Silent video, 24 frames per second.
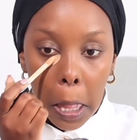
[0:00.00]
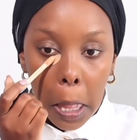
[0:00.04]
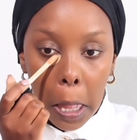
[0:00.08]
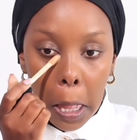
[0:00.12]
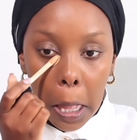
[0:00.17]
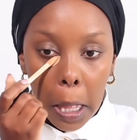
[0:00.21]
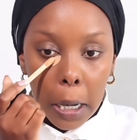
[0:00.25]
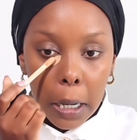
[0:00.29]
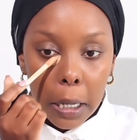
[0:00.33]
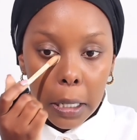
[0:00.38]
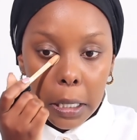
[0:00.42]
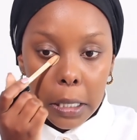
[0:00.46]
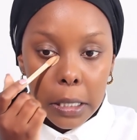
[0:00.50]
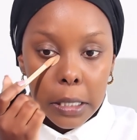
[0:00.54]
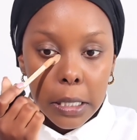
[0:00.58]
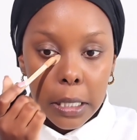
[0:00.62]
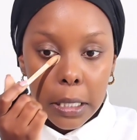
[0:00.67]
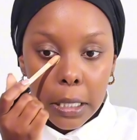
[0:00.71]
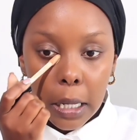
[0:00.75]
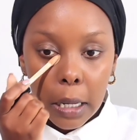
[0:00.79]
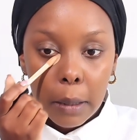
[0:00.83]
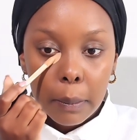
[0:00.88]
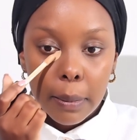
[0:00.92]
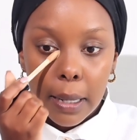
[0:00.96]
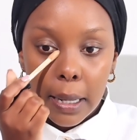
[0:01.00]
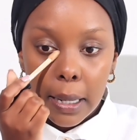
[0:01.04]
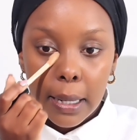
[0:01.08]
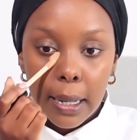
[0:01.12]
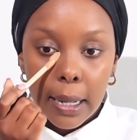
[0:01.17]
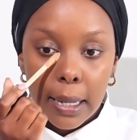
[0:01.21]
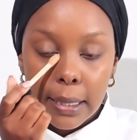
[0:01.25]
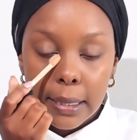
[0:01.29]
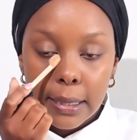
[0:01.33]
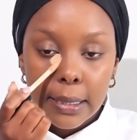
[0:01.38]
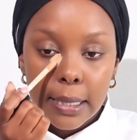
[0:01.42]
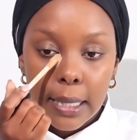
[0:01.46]
Like I said, I apply
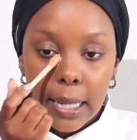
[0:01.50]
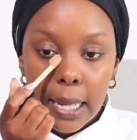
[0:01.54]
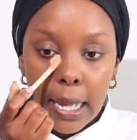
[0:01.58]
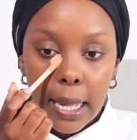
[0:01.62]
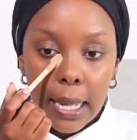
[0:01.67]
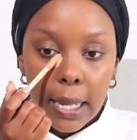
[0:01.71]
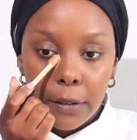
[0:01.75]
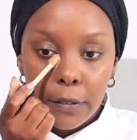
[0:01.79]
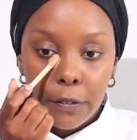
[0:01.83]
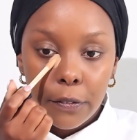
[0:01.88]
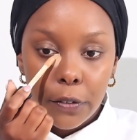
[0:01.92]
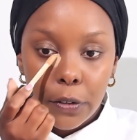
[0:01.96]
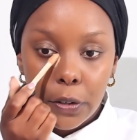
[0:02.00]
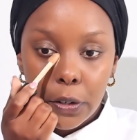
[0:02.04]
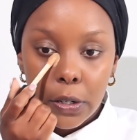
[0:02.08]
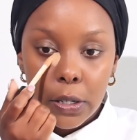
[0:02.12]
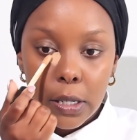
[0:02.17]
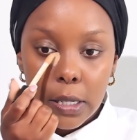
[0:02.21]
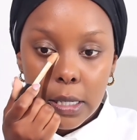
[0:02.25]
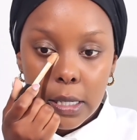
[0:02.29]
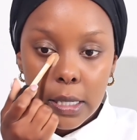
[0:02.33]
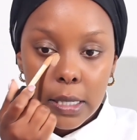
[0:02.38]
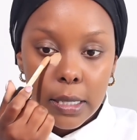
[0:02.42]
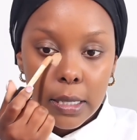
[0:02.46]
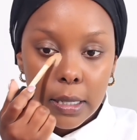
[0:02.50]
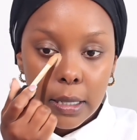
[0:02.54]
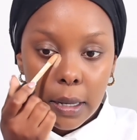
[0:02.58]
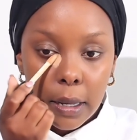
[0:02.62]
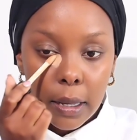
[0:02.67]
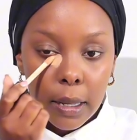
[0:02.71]
under the eye first,